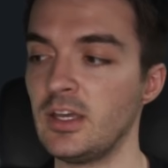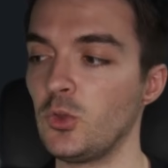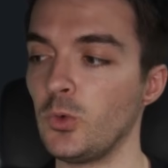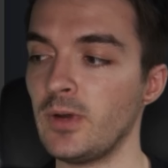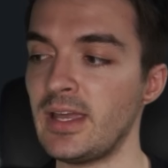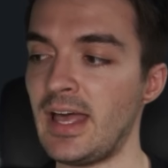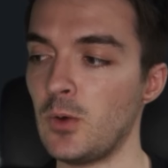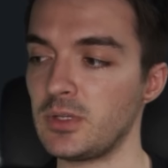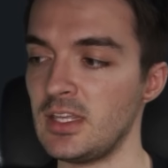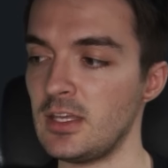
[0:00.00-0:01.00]
So we write
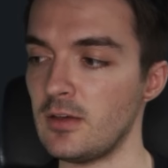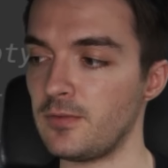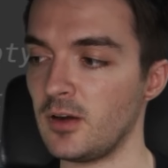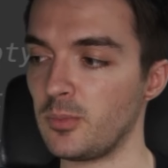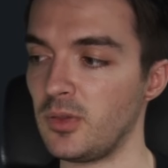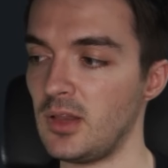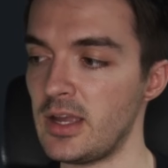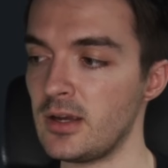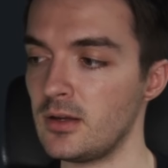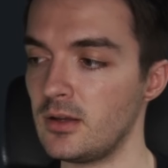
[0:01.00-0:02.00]
out if our
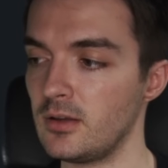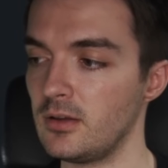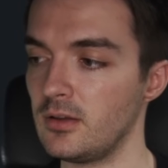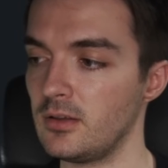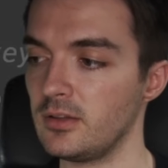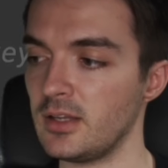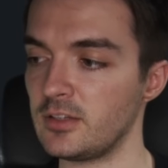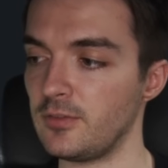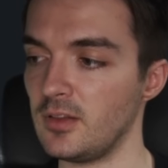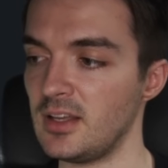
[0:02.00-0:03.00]
player
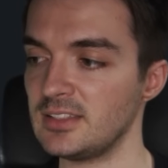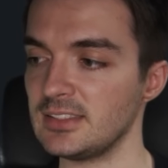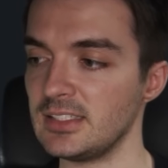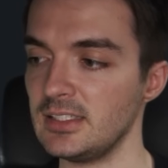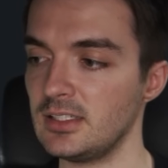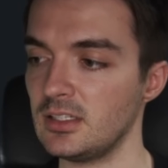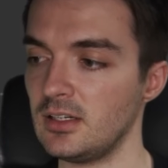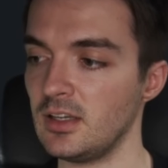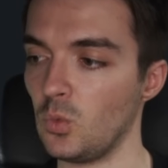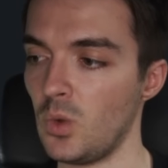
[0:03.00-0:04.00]
dot velocity
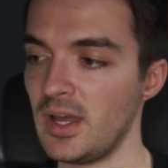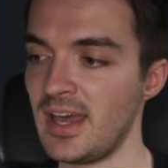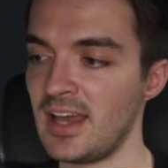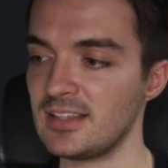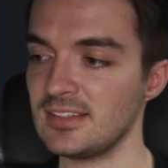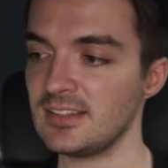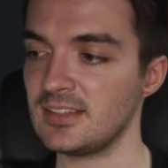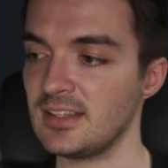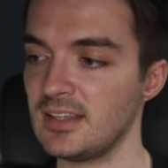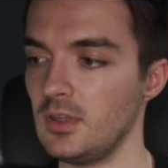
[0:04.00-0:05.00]
on the
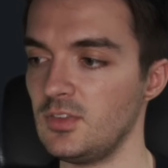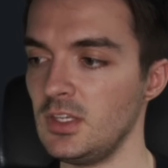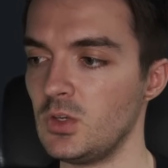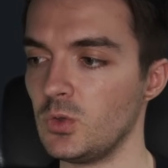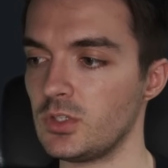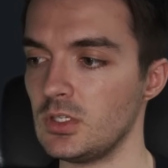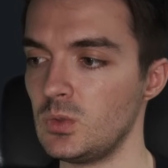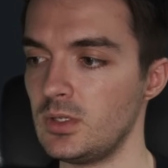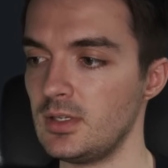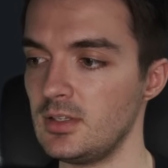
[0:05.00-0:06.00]
y-axis is equal
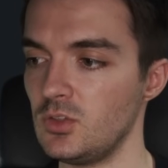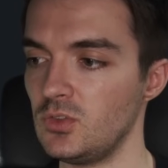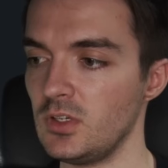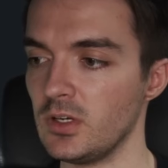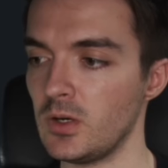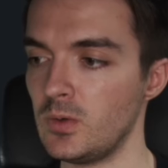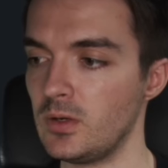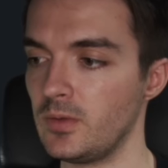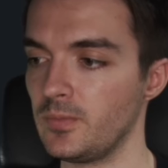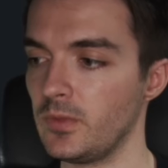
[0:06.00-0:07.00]
to 0,
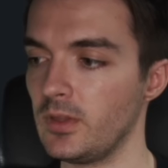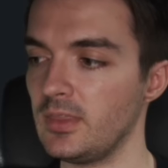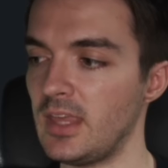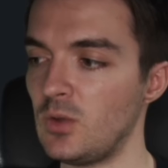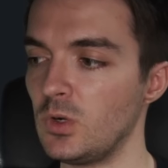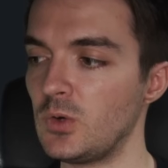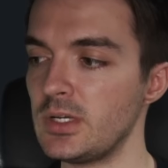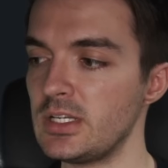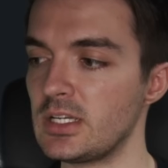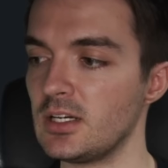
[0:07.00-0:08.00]
then we're
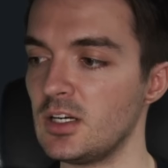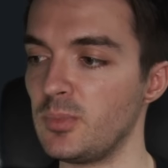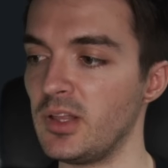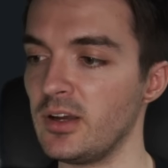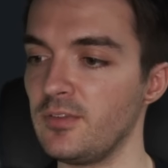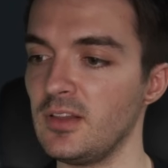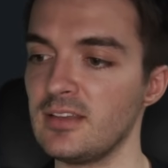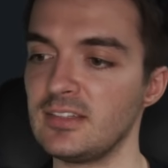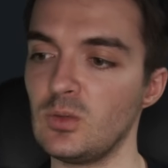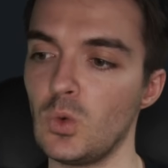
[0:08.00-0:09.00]
going to call player
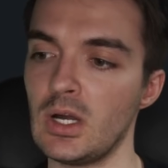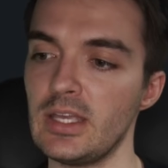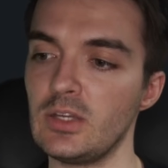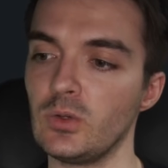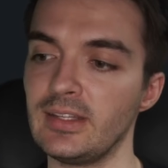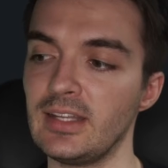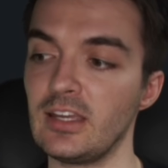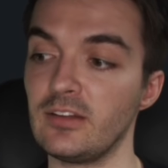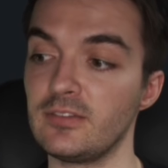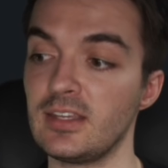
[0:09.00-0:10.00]
velocity y equal to
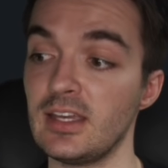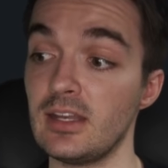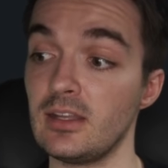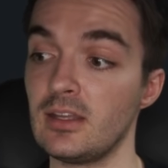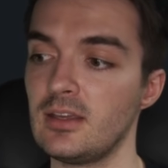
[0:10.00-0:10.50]
-10.